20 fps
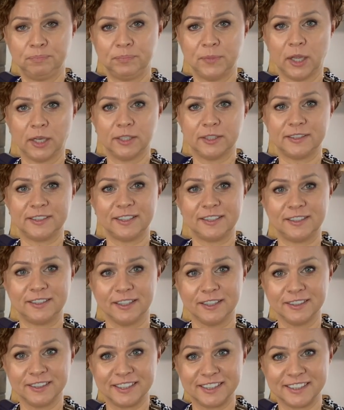
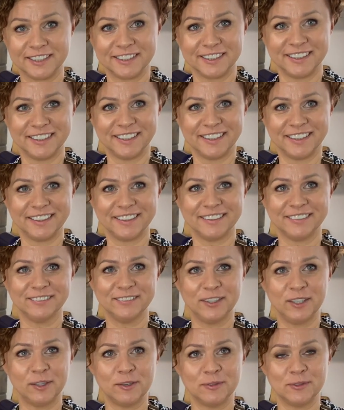existence.
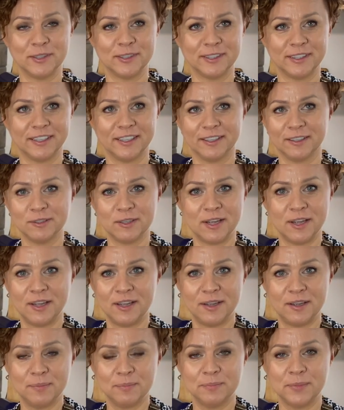We don't want to
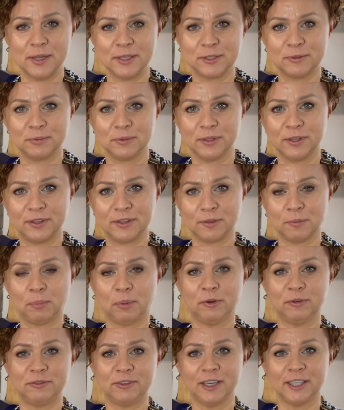mess with the
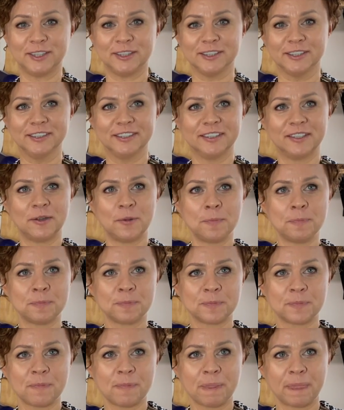perfection.
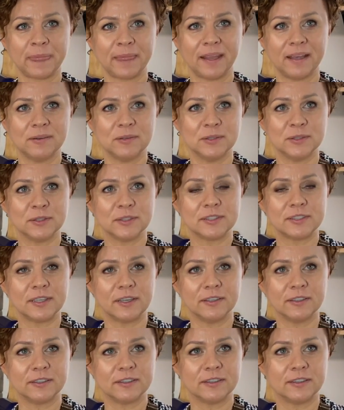What was
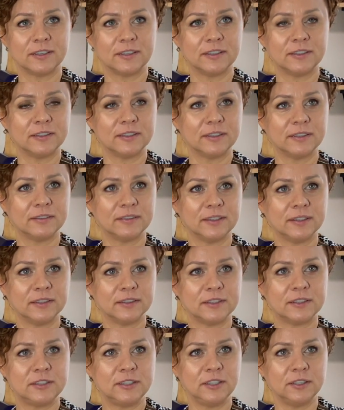other than
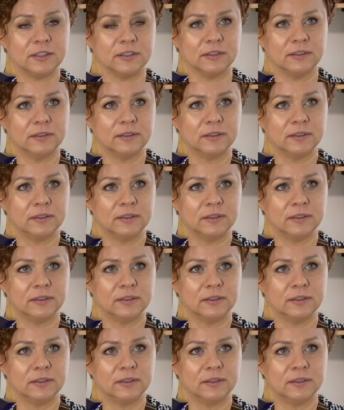seal?